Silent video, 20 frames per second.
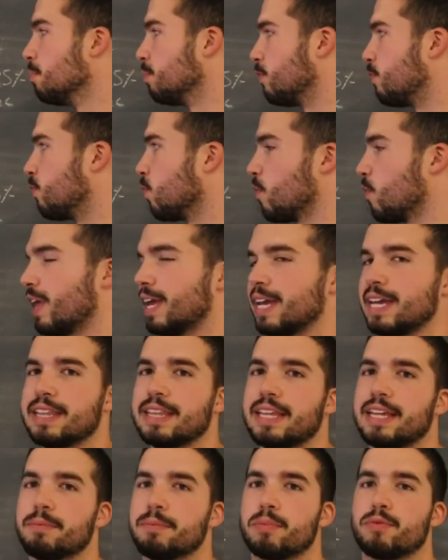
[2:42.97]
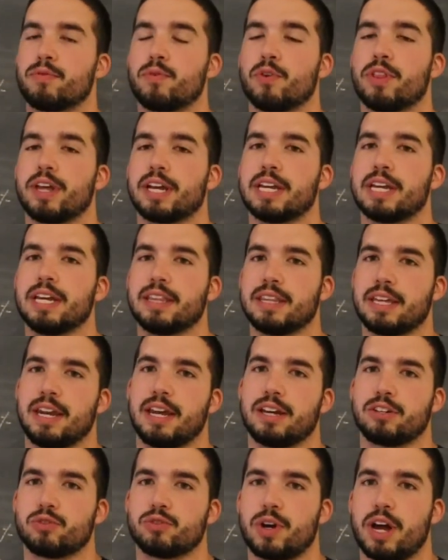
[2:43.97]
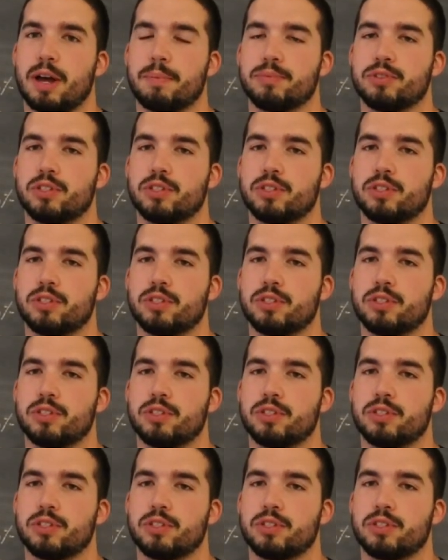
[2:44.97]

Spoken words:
before they can hit the next rep.